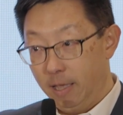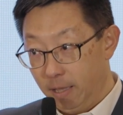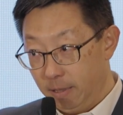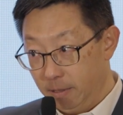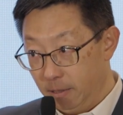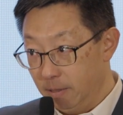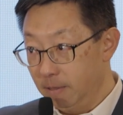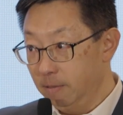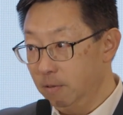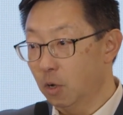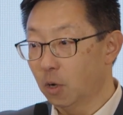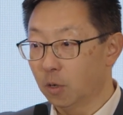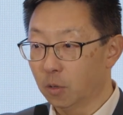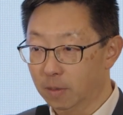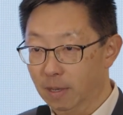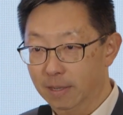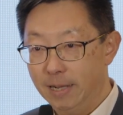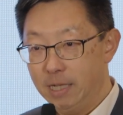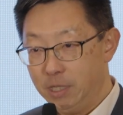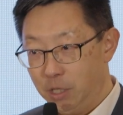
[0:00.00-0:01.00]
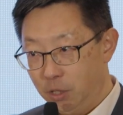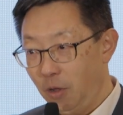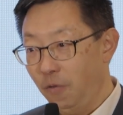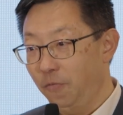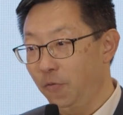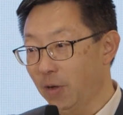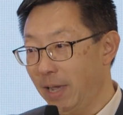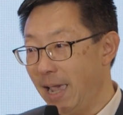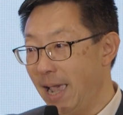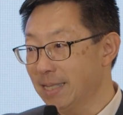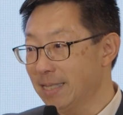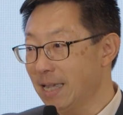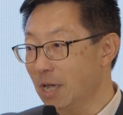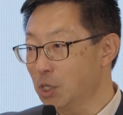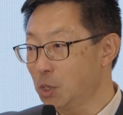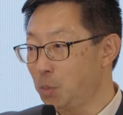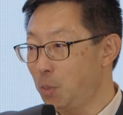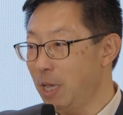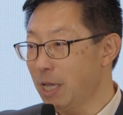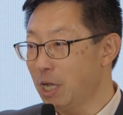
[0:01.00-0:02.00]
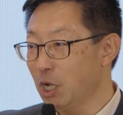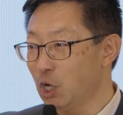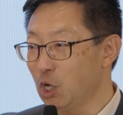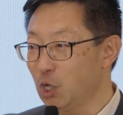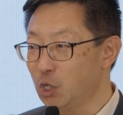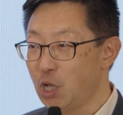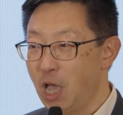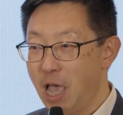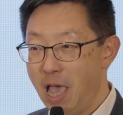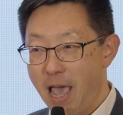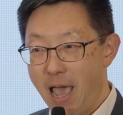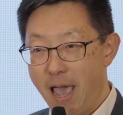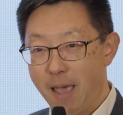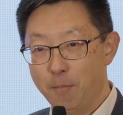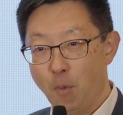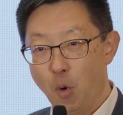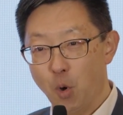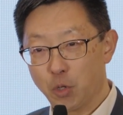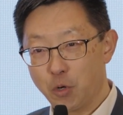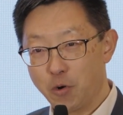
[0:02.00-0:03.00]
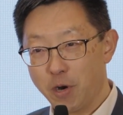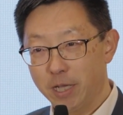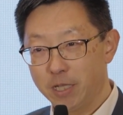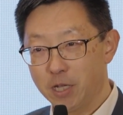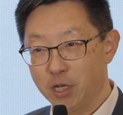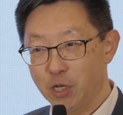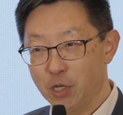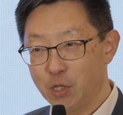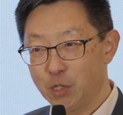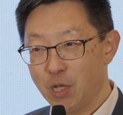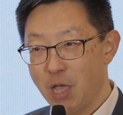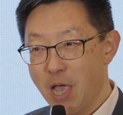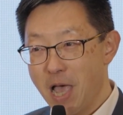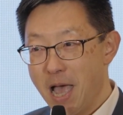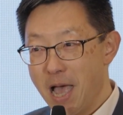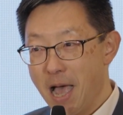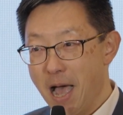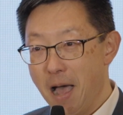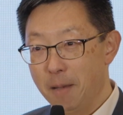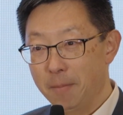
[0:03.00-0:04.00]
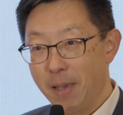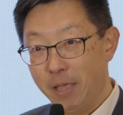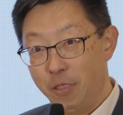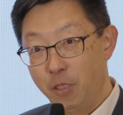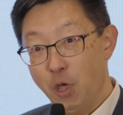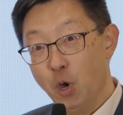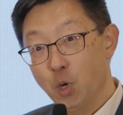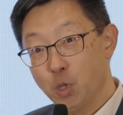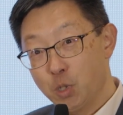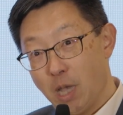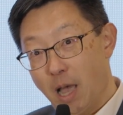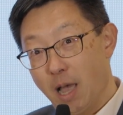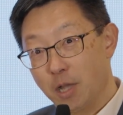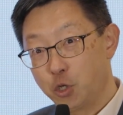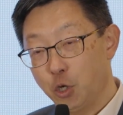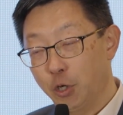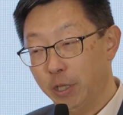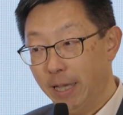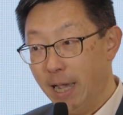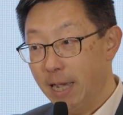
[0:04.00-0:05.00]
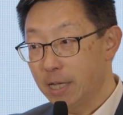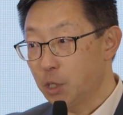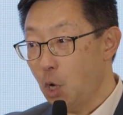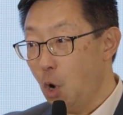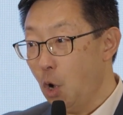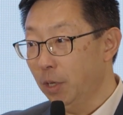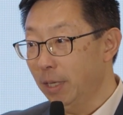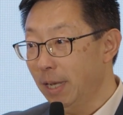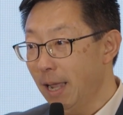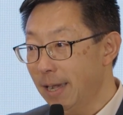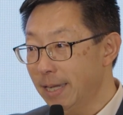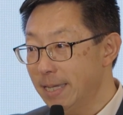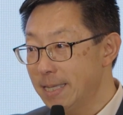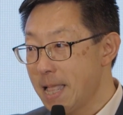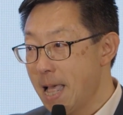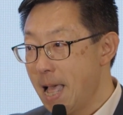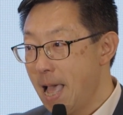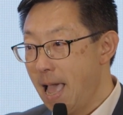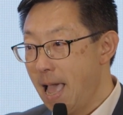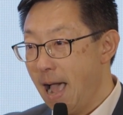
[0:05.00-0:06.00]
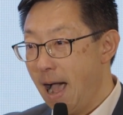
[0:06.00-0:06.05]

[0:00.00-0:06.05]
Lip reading: And let's not forget our speakers and moderators and those joining us online.